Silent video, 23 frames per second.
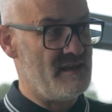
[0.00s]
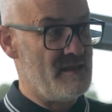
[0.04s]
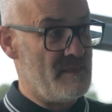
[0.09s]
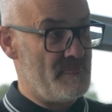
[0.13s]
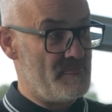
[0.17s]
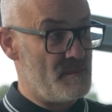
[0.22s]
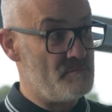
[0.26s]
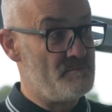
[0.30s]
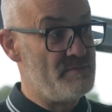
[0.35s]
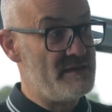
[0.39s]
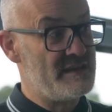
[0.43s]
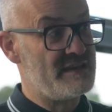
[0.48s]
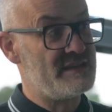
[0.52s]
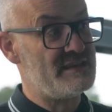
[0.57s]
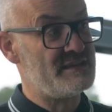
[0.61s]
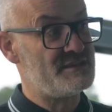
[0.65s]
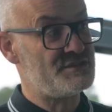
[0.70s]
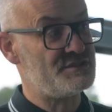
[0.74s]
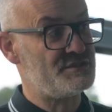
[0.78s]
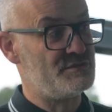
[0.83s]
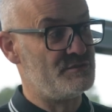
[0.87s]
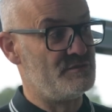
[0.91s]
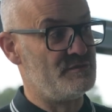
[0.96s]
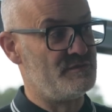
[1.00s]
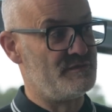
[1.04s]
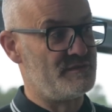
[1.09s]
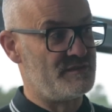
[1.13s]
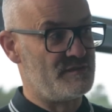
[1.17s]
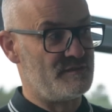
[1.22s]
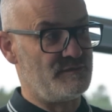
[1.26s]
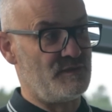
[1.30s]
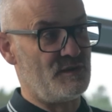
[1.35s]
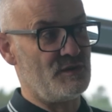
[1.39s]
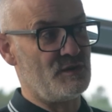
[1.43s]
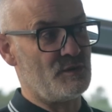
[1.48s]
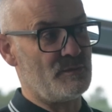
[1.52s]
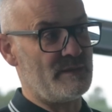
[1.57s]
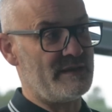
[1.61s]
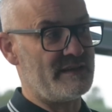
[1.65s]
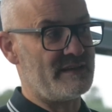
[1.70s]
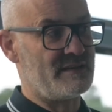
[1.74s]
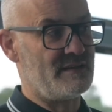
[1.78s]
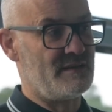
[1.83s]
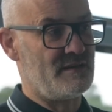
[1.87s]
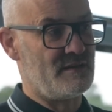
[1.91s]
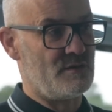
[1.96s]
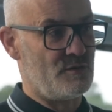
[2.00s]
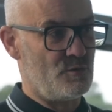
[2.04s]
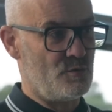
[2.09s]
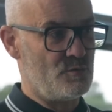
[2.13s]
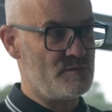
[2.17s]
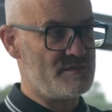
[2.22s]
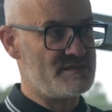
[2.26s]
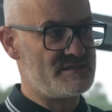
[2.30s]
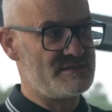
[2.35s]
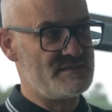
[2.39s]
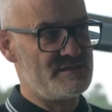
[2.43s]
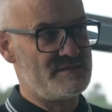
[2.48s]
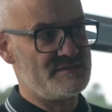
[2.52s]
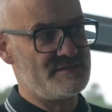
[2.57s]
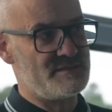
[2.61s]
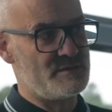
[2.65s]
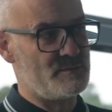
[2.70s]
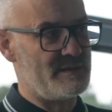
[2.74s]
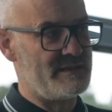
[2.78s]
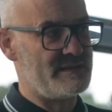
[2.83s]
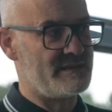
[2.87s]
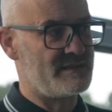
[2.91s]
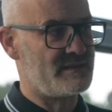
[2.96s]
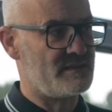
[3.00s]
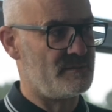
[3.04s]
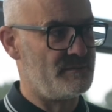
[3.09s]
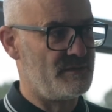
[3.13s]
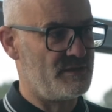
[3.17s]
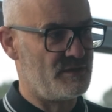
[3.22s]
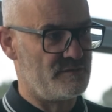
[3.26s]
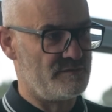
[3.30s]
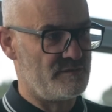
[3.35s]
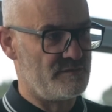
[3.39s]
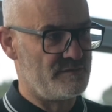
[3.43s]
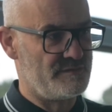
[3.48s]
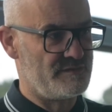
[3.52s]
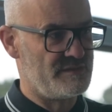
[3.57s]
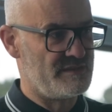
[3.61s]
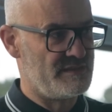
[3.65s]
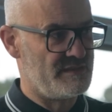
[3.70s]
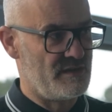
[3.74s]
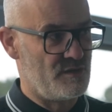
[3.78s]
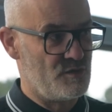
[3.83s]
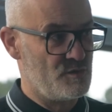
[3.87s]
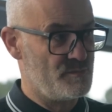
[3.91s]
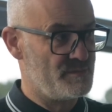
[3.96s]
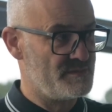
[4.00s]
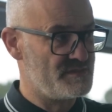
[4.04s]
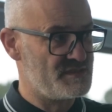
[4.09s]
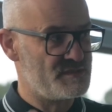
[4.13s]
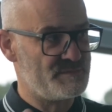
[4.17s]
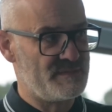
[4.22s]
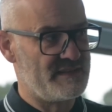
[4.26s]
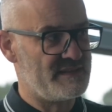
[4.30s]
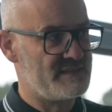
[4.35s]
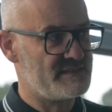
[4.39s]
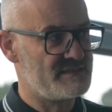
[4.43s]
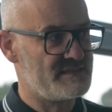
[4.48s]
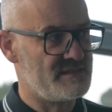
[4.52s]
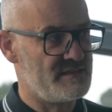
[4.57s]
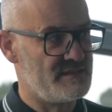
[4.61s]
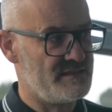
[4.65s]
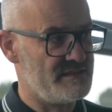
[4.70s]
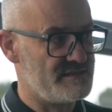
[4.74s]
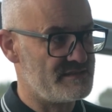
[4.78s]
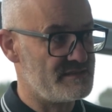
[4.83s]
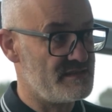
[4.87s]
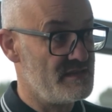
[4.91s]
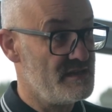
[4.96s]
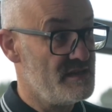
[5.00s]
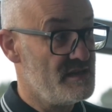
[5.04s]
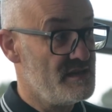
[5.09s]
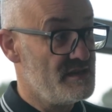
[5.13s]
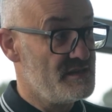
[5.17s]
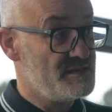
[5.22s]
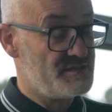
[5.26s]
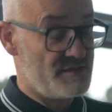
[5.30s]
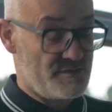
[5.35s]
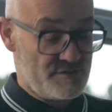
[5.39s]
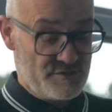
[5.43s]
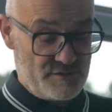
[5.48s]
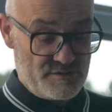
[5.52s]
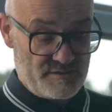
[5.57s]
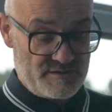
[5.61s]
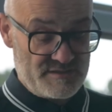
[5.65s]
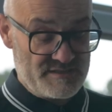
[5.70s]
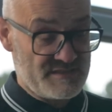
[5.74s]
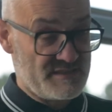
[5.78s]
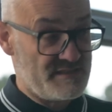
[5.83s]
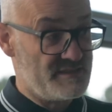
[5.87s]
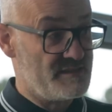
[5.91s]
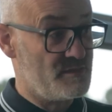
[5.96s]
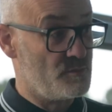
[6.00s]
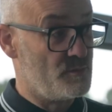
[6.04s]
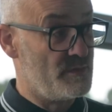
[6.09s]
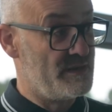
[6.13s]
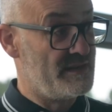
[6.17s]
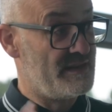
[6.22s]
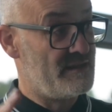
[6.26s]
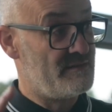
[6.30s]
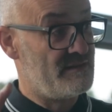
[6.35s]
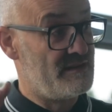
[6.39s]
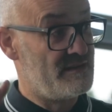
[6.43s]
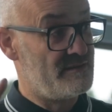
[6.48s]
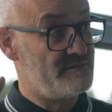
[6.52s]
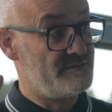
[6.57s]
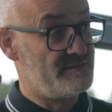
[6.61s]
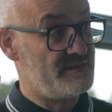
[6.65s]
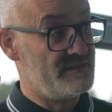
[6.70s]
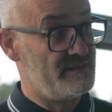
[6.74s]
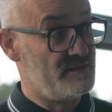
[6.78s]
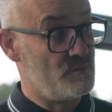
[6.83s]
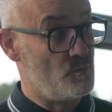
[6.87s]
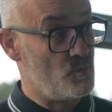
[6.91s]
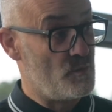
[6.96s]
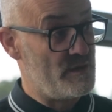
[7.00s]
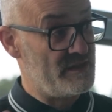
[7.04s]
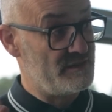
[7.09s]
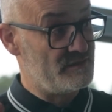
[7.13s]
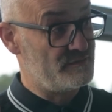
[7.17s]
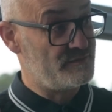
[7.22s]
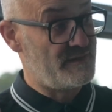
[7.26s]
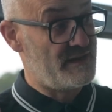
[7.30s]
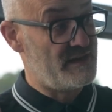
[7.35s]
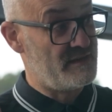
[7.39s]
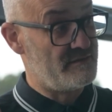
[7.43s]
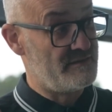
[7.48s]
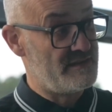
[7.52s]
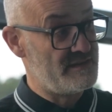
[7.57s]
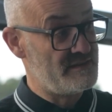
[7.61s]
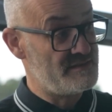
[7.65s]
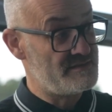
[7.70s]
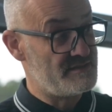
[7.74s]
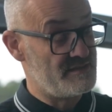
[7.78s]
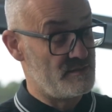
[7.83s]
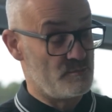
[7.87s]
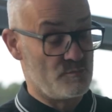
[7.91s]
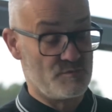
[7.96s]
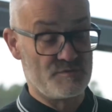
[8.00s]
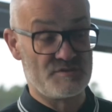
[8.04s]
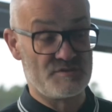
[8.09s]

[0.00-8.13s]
the big issue for the following car, all this dirty wake coming off of the open spinning tires. So you can see that we now have the wheel fairings that will